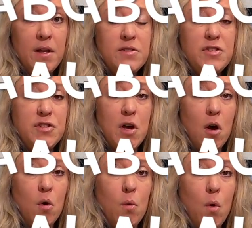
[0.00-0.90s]

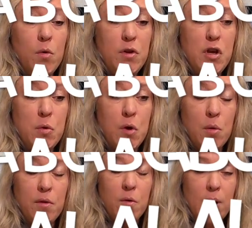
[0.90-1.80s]
So you
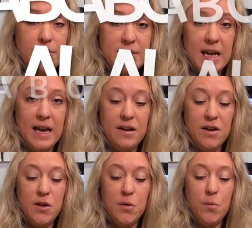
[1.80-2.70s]
go to their website,
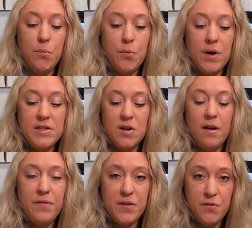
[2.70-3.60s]
you print
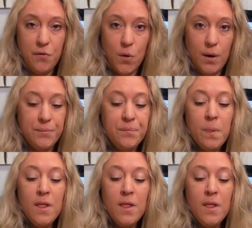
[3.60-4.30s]
off this form,